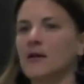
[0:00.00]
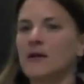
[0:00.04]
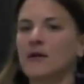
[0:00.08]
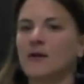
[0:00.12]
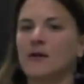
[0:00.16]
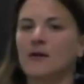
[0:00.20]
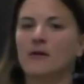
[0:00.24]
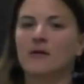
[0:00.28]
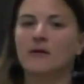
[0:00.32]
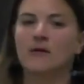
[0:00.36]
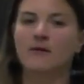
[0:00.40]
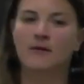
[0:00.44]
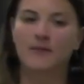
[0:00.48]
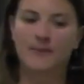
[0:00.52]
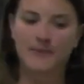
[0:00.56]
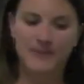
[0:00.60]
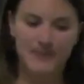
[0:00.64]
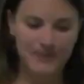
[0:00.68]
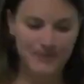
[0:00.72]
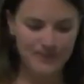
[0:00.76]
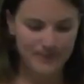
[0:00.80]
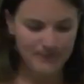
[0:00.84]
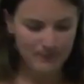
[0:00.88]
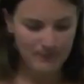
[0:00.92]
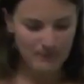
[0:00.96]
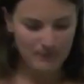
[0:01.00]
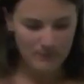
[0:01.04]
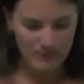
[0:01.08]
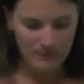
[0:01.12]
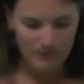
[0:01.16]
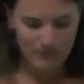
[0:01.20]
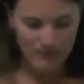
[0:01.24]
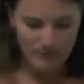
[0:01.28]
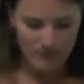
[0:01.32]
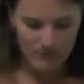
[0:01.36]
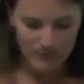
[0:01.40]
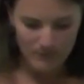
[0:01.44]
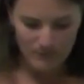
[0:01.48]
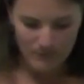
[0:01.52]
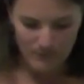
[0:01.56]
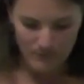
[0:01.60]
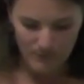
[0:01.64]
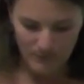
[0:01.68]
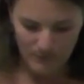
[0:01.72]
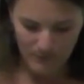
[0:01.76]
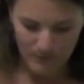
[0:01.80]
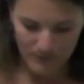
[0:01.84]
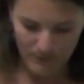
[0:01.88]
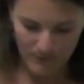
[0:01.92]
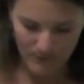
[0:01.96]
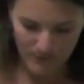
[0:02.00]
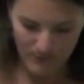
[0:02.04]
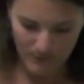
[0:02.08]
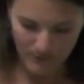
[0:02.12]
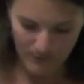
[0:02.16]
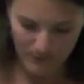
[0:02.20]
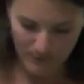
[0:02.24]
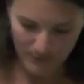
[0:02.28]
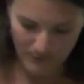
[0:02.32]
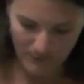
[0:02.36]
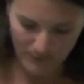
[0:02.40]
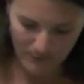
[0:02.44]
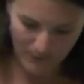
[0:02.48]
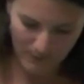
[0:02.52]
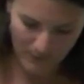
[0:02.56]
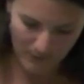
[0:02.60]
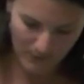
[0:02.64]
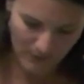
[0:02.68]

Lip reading: (silence)